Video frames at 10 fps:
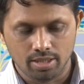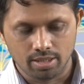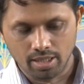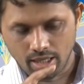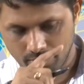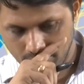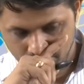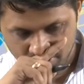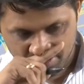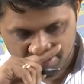
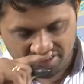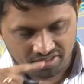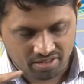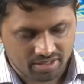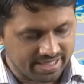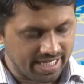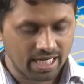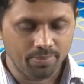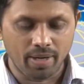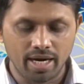Now,
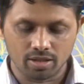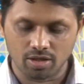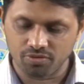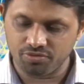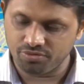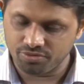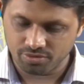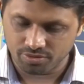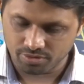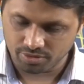second part of
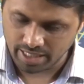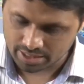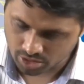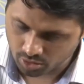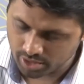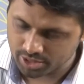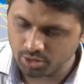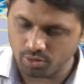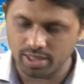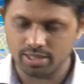Heckscher-Ohlin
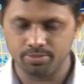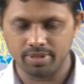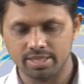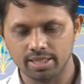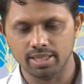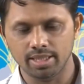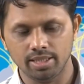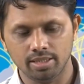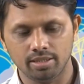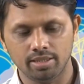theory is
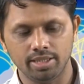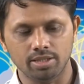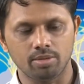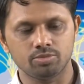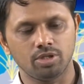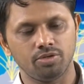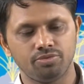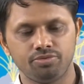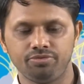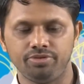basically in terms of
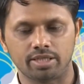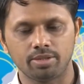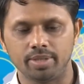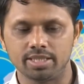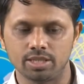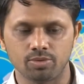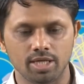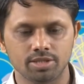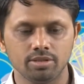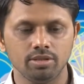factor price
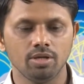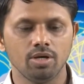equalization.